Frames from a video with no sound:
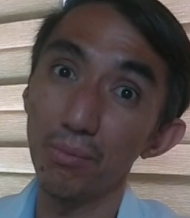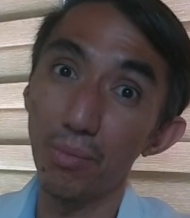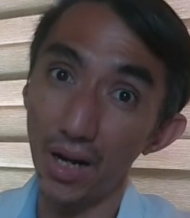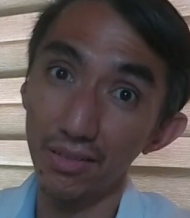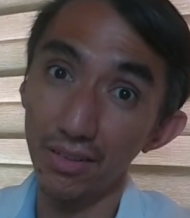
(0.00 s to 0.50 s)

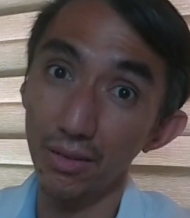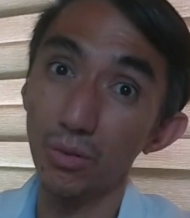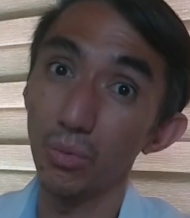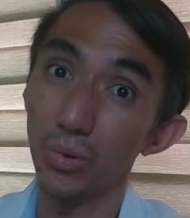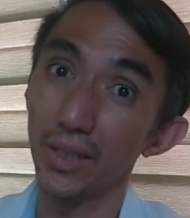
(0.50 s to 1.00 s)
box
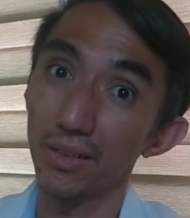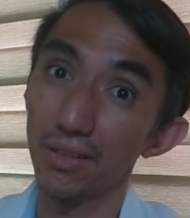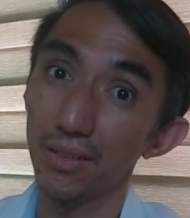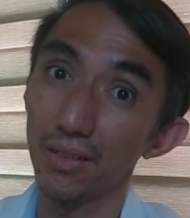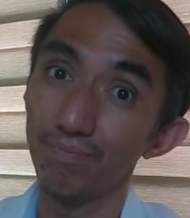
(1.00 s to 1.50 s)

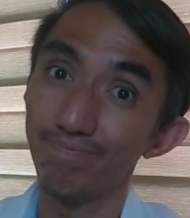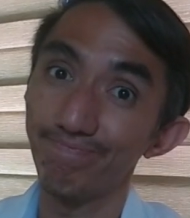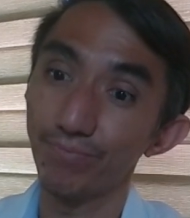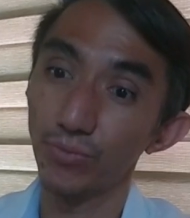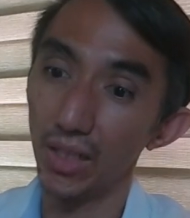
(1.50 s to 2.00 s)
works.
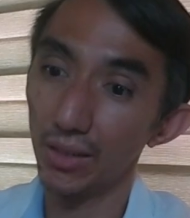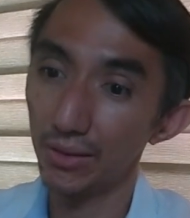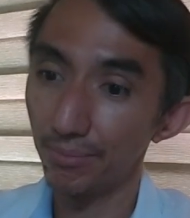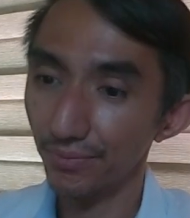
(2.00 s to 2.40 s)
No?